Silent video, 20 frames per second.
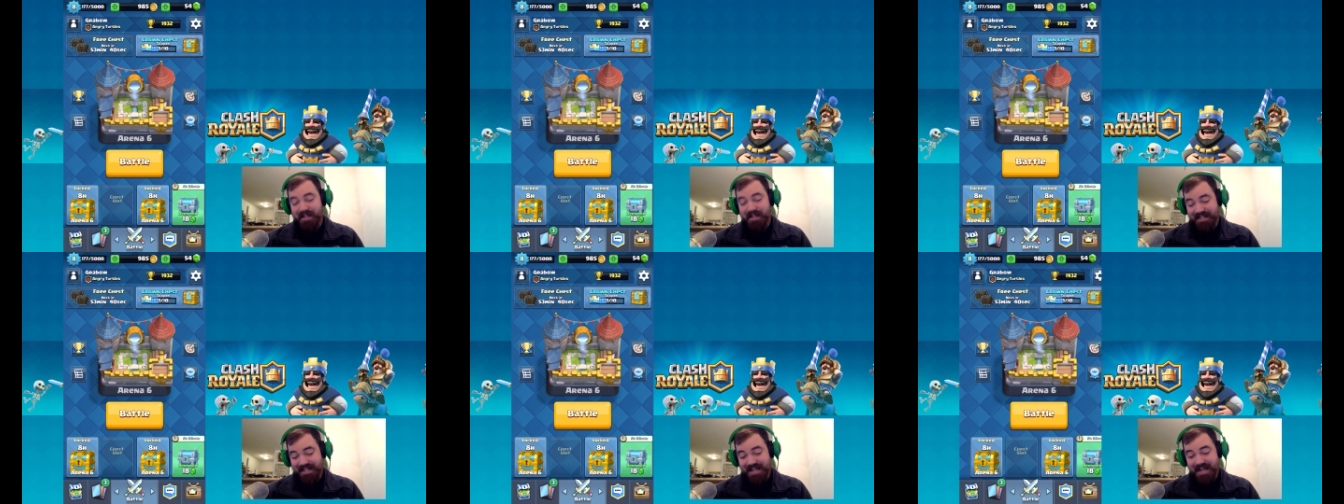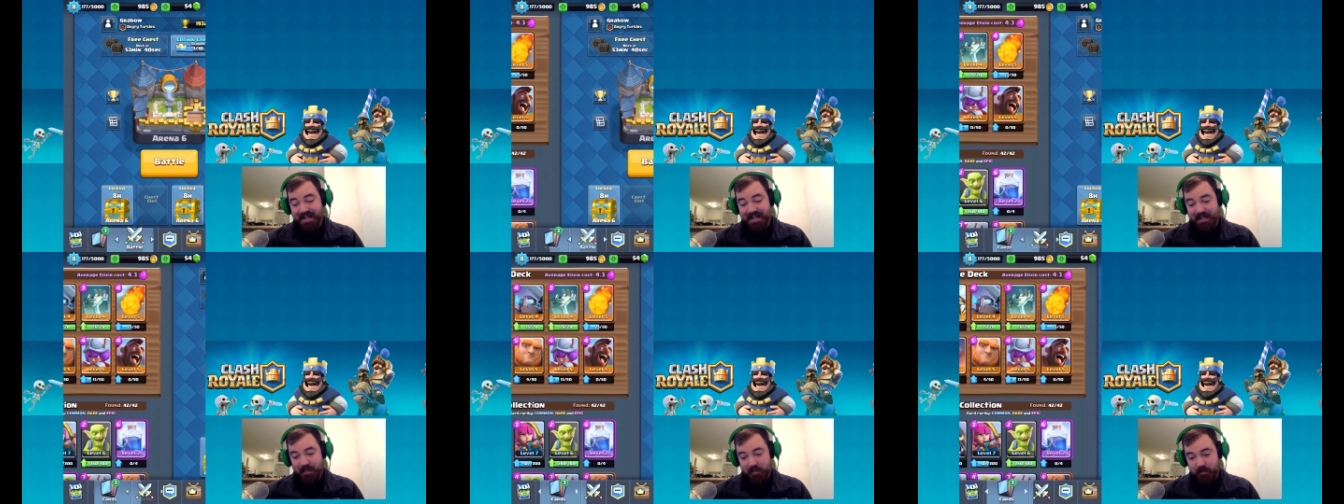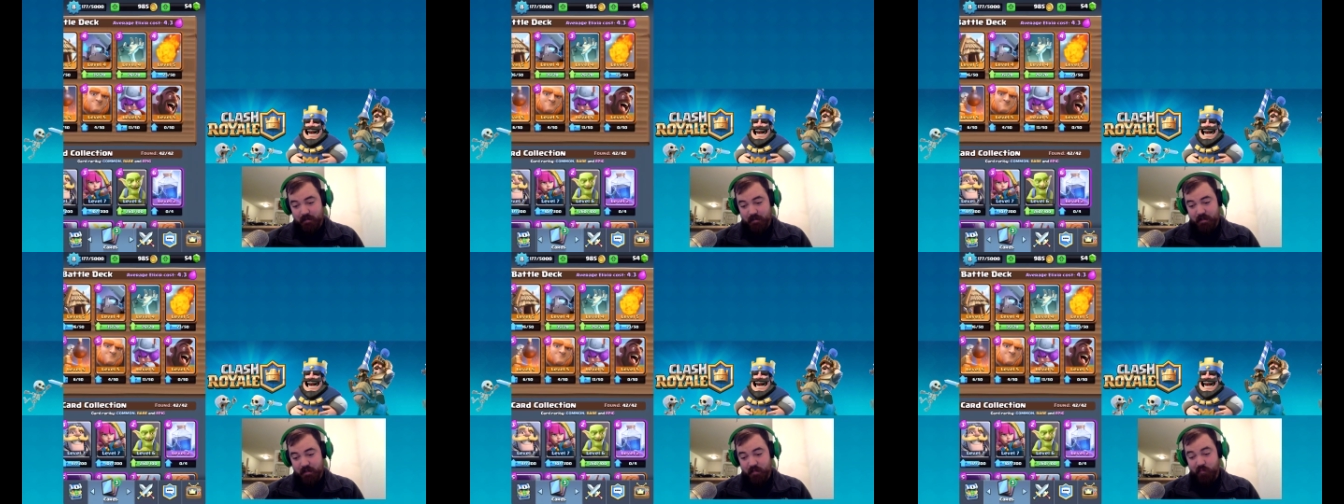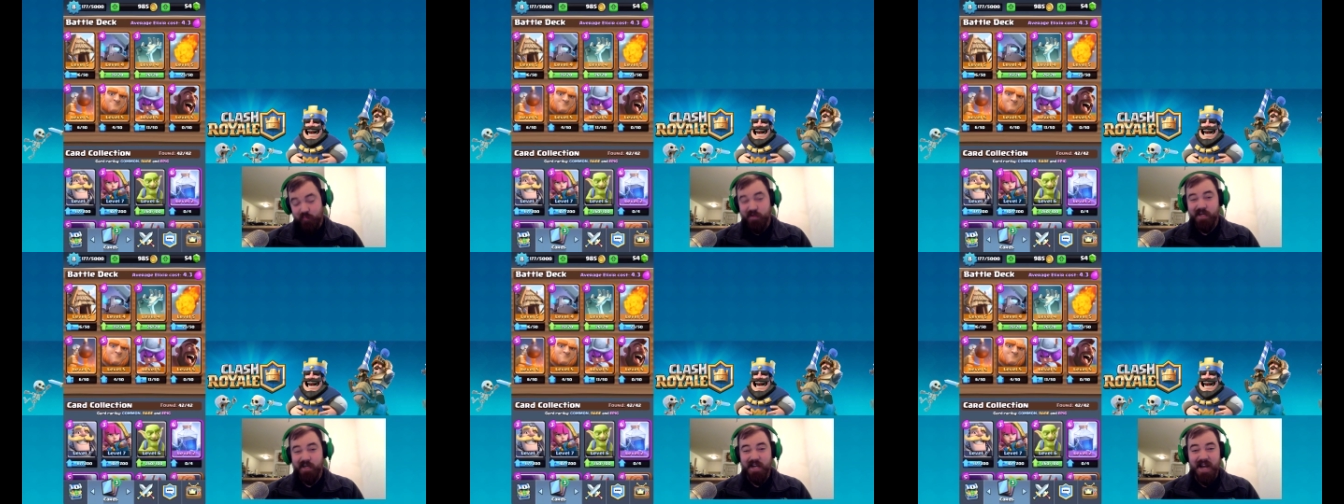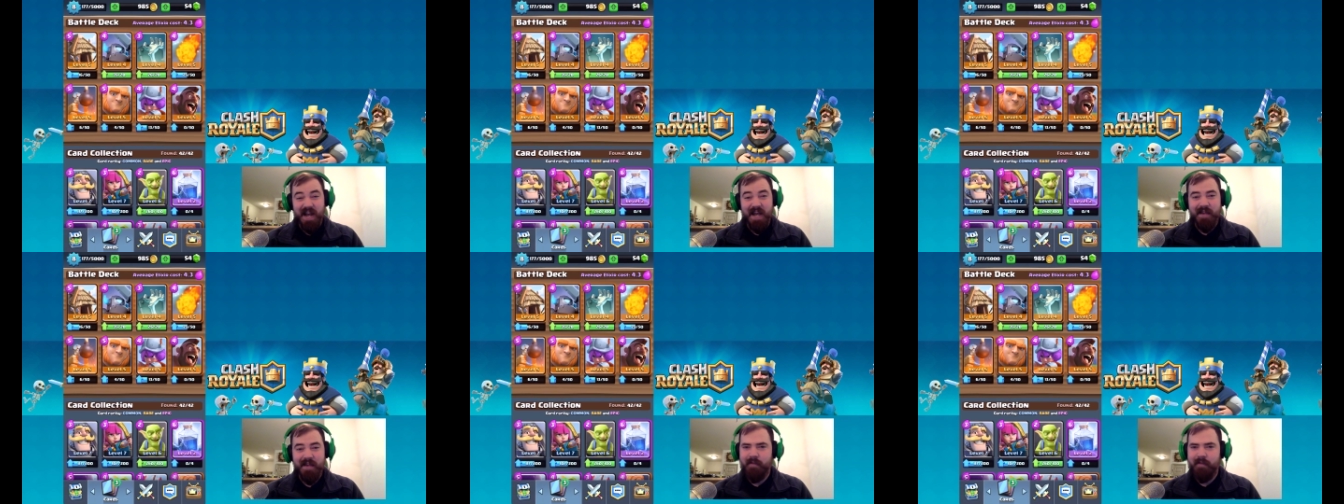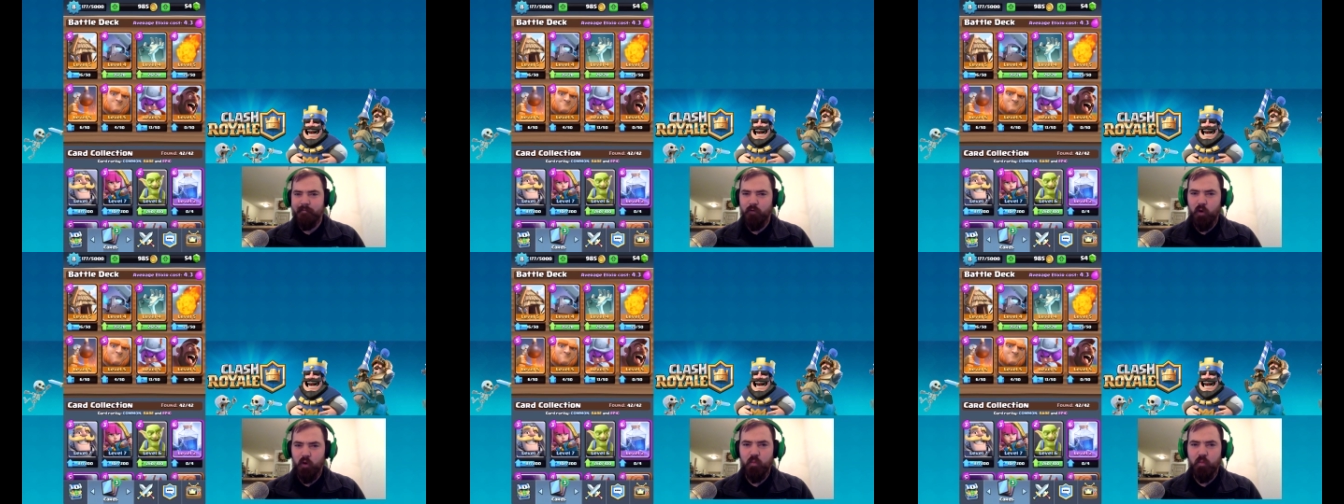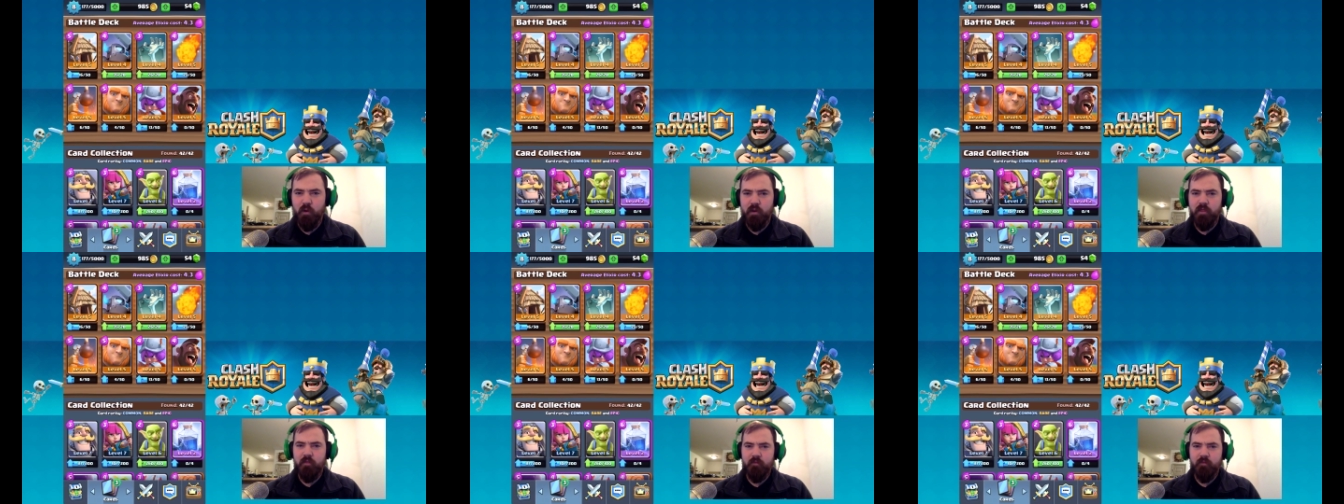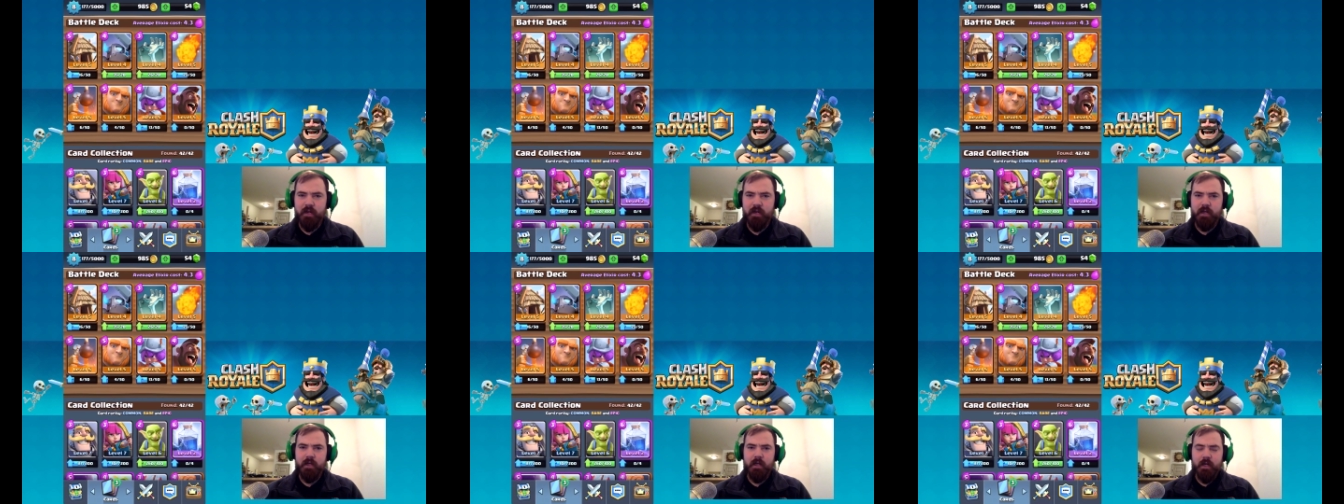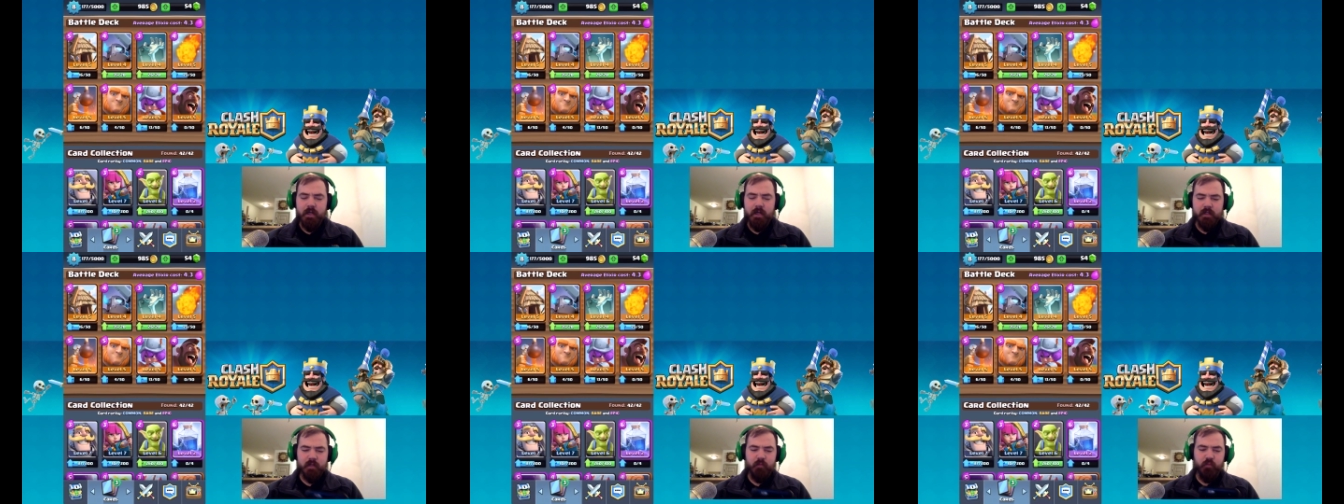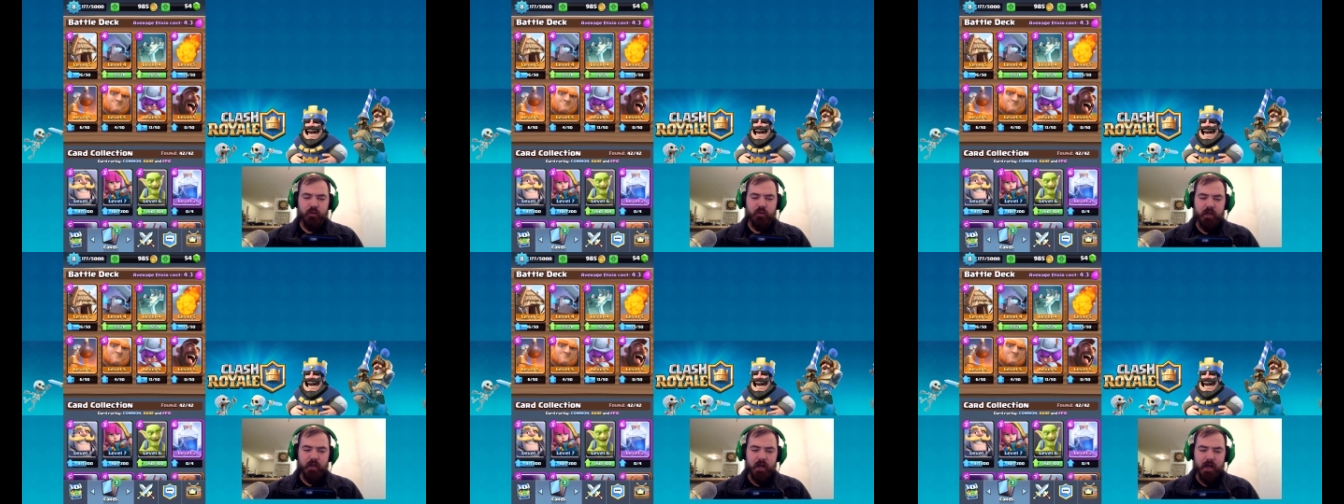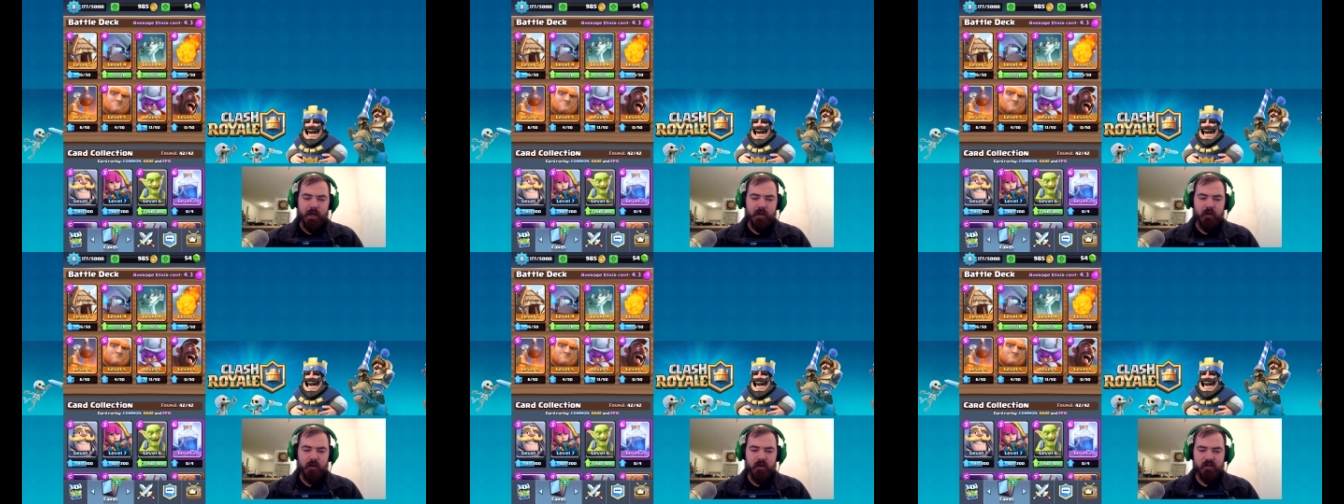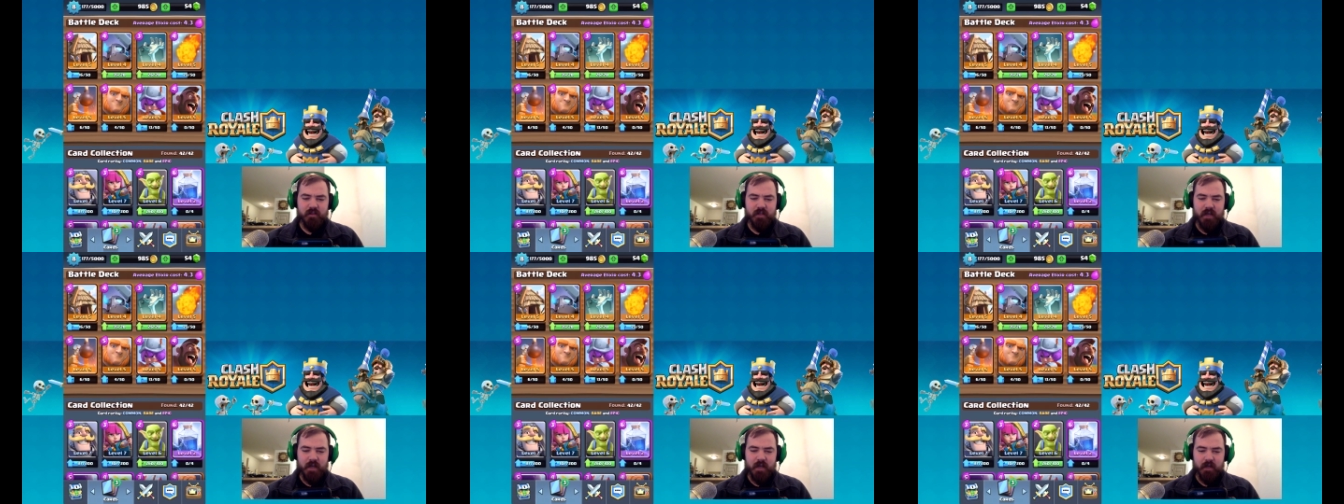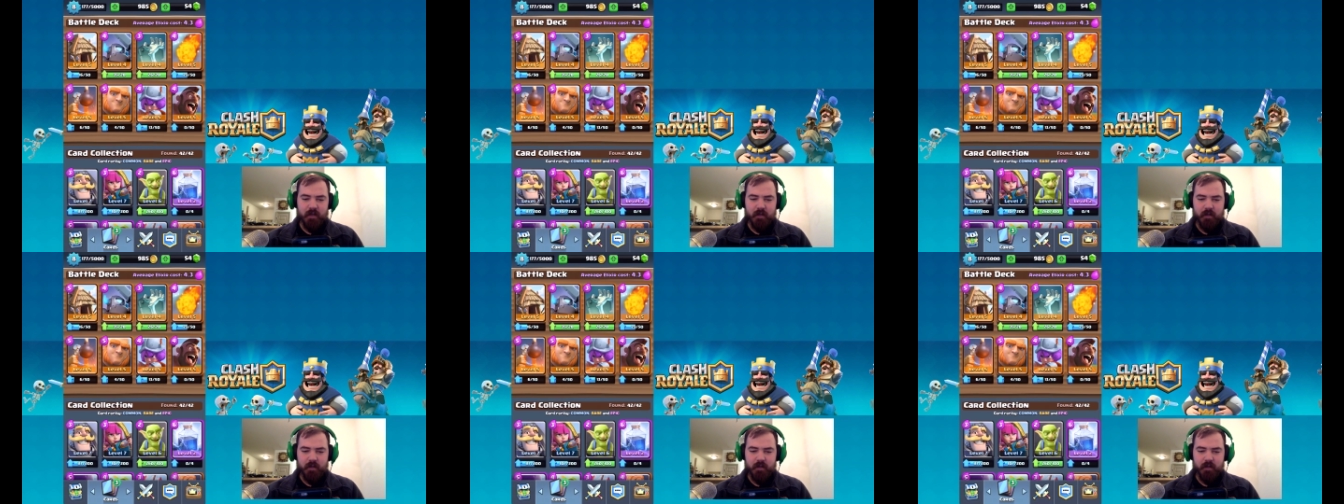deck is pretty high. 4.3 is a pretty high-cost deck.